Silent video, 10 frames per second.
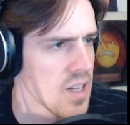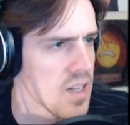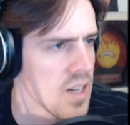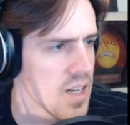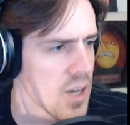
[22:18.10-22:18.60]

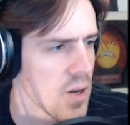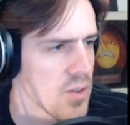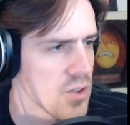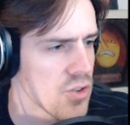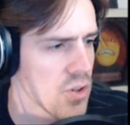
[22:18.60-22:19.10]
I now have to
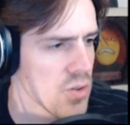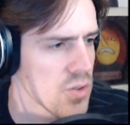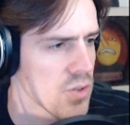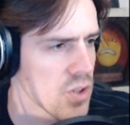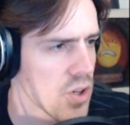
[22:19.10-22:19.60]
struggle to
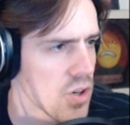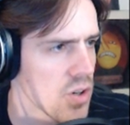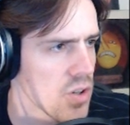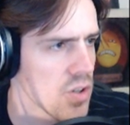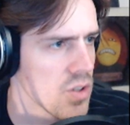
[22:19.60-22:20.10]

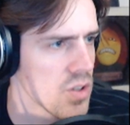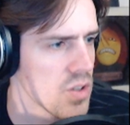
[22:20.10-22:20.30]
recall